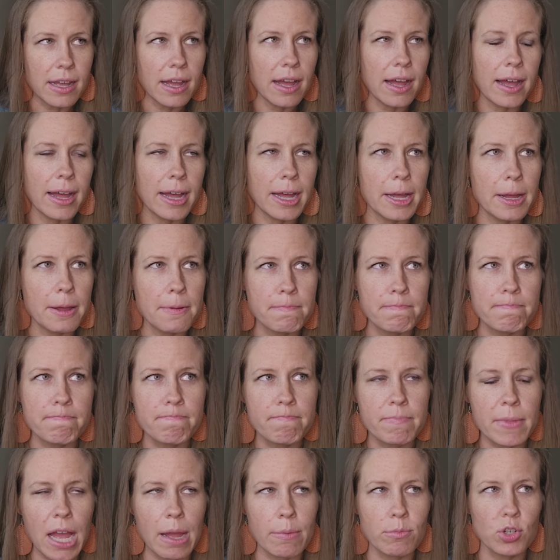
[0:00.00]
Um,
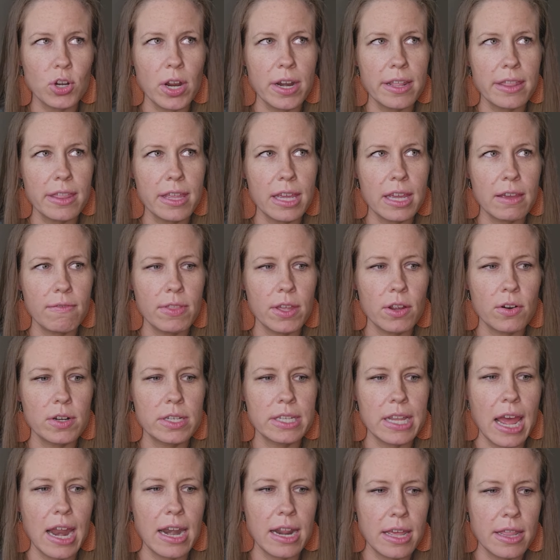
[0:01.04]
I'm trying to think if there is
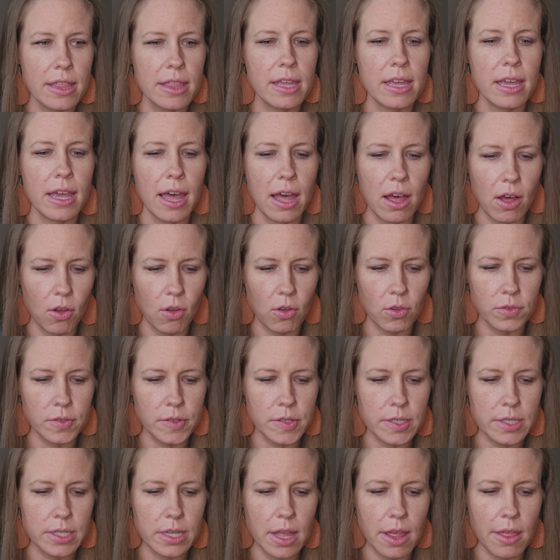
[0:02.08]
anything
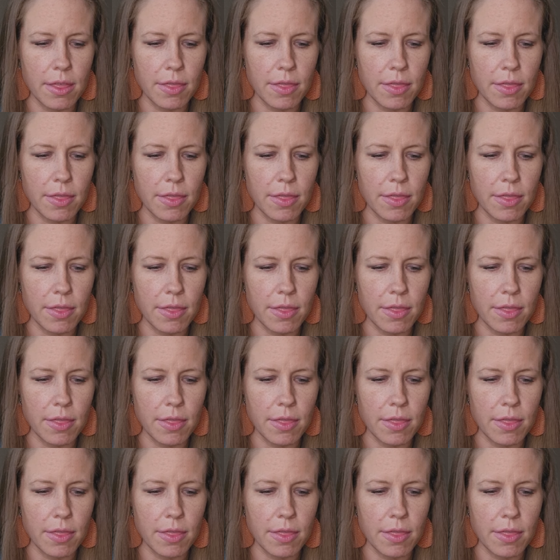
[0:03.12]
else